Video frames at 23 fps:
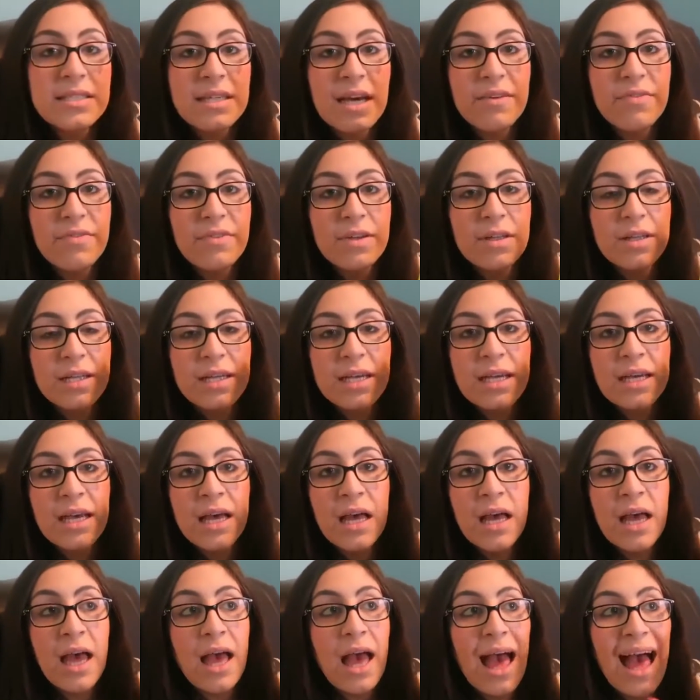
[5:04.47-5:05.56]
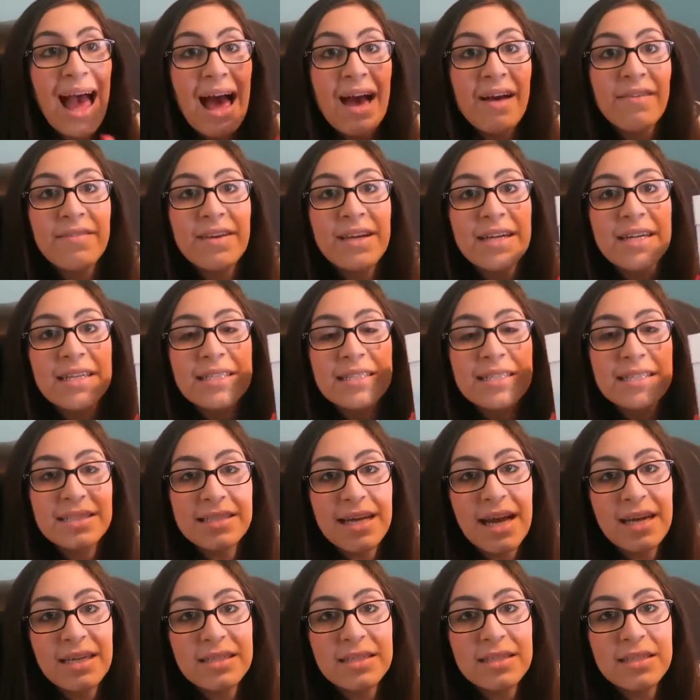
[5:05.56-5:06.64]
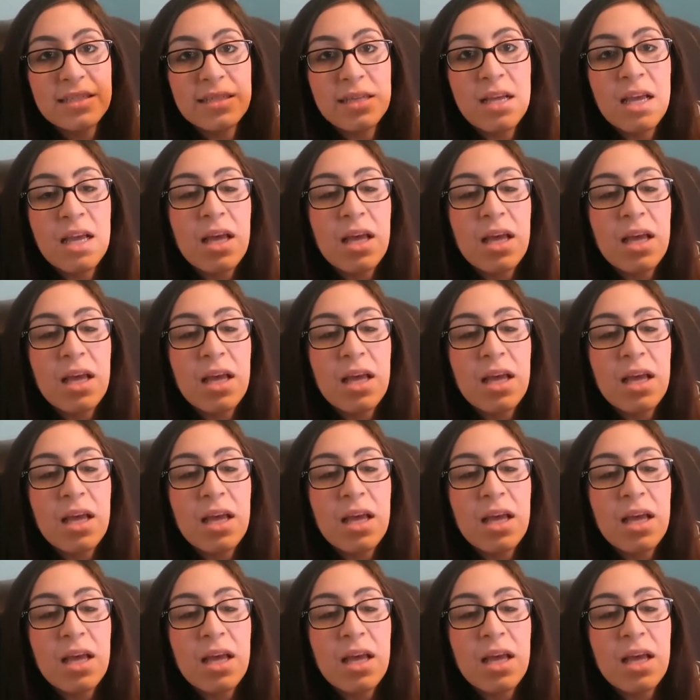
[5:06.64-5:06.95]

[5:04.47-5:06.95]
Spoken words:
definitely heaven sent.